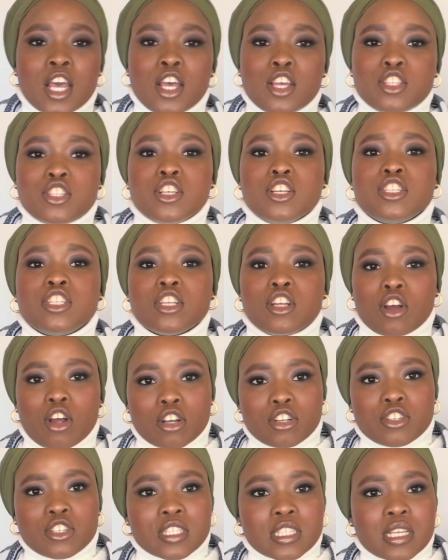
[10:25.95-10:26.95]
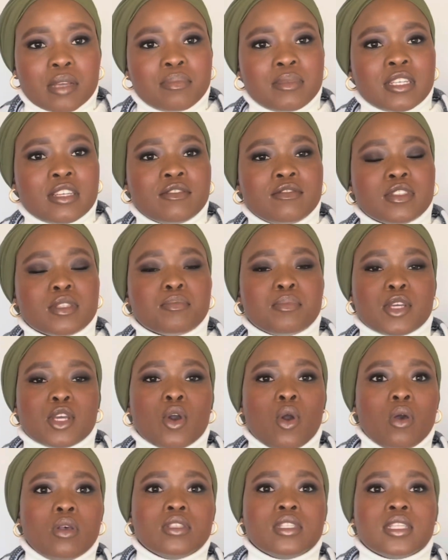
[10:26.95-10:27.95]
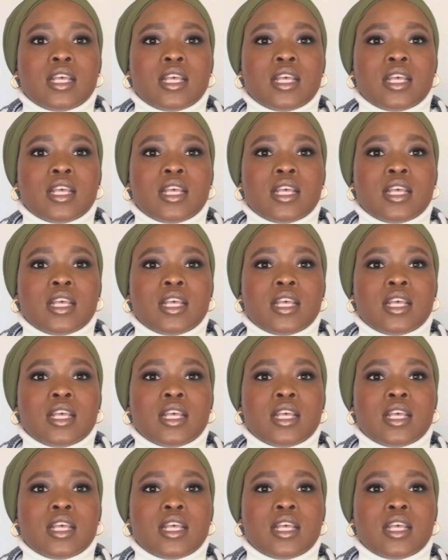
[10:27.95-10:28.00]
certain contraceptives because